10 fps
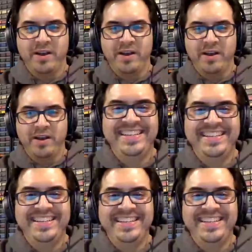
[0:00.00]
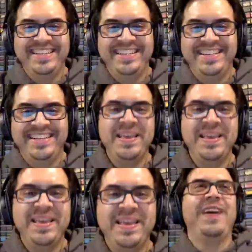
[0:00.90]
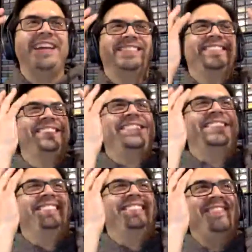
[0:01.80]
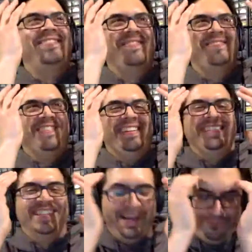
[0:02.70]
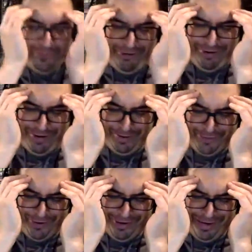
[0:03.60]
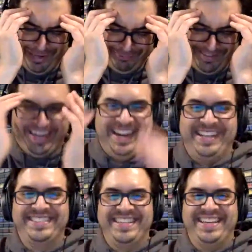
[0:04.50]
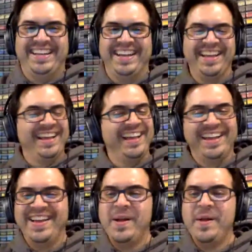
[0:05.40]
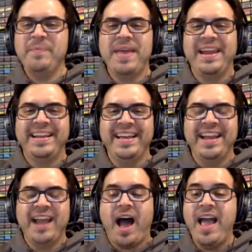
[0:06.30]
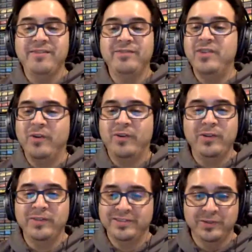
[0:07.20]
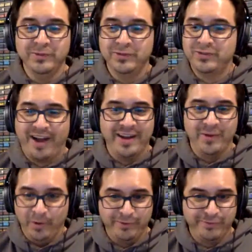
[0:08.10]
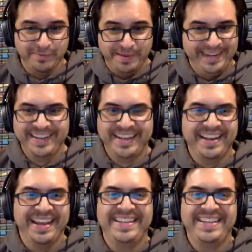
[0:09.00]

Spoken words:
And he's just like, his face was so red. He's like, I'm sorry. I was like, and again, I have no clue this dude's trying to work for me. Like,